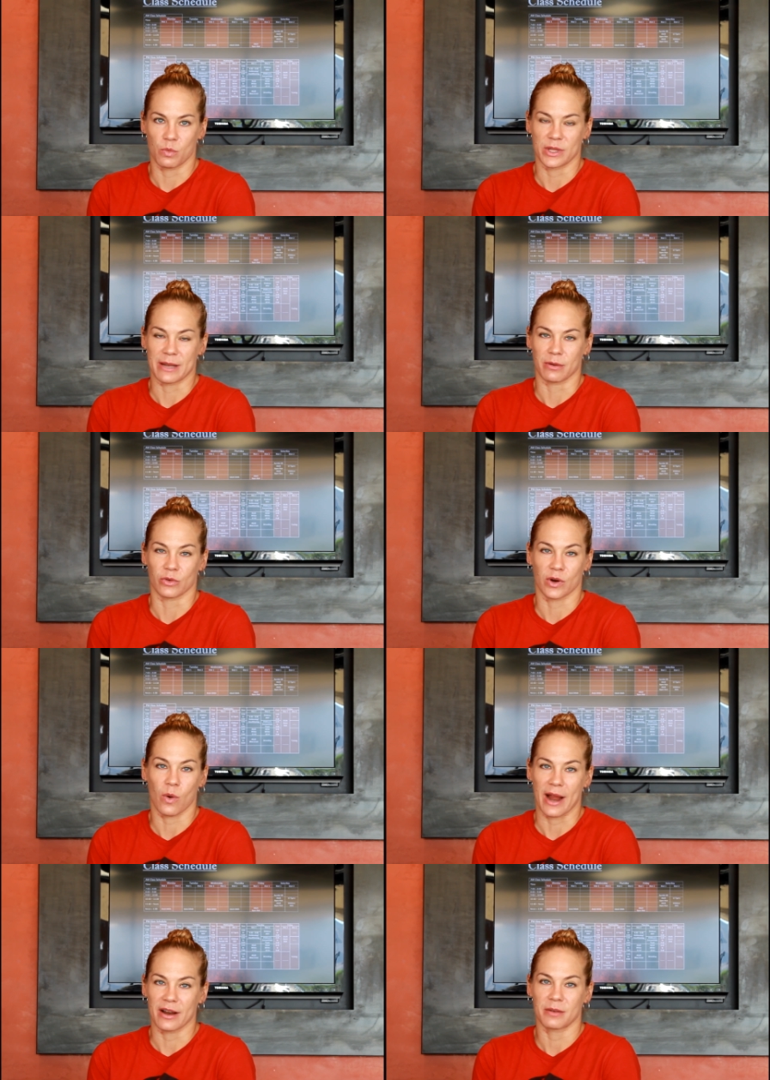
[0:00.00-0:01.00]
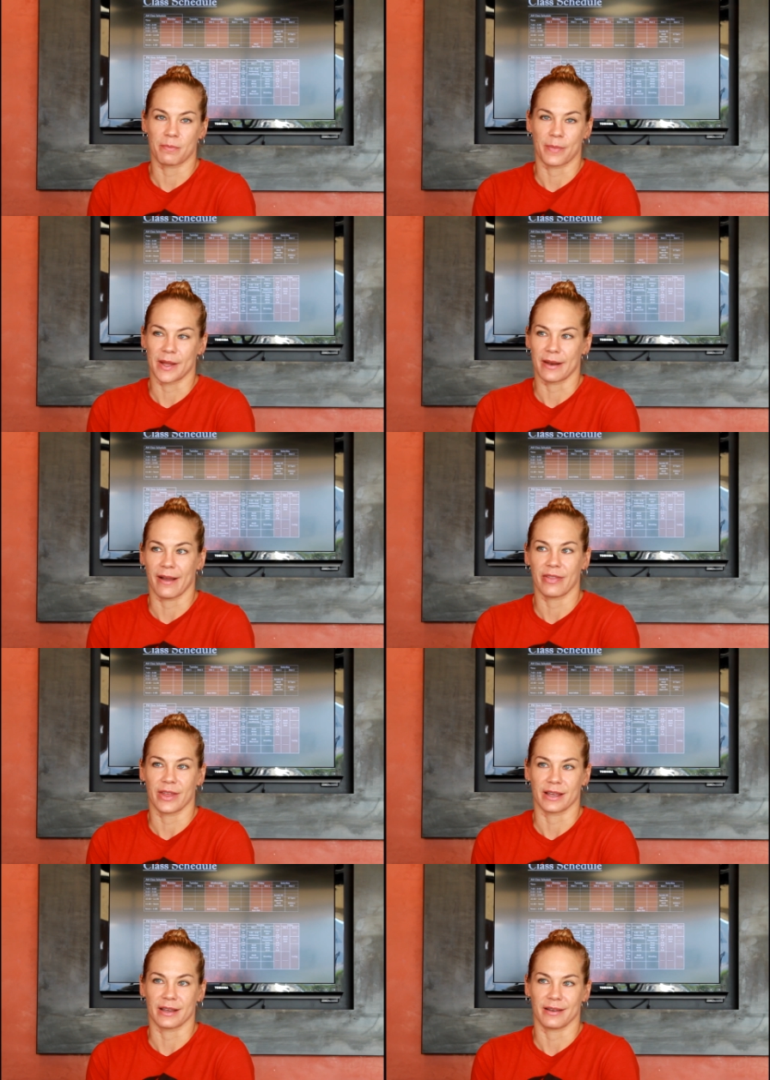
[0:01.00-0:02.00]
when they were required, but I
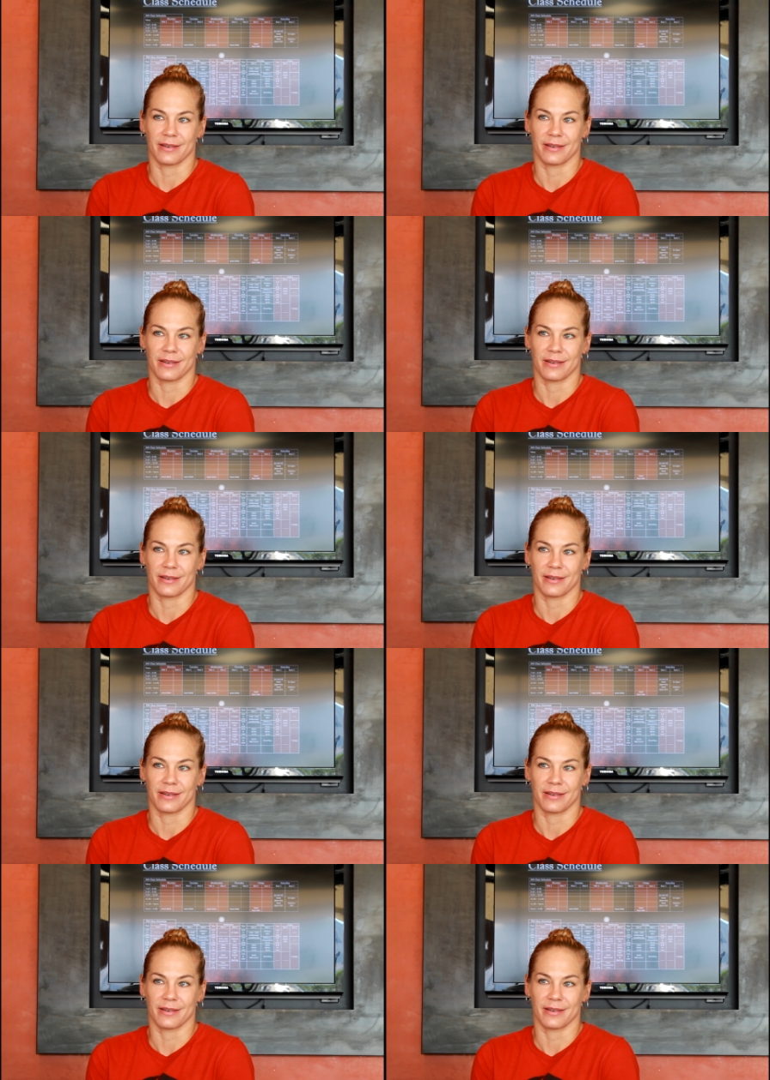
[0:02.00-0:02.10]
think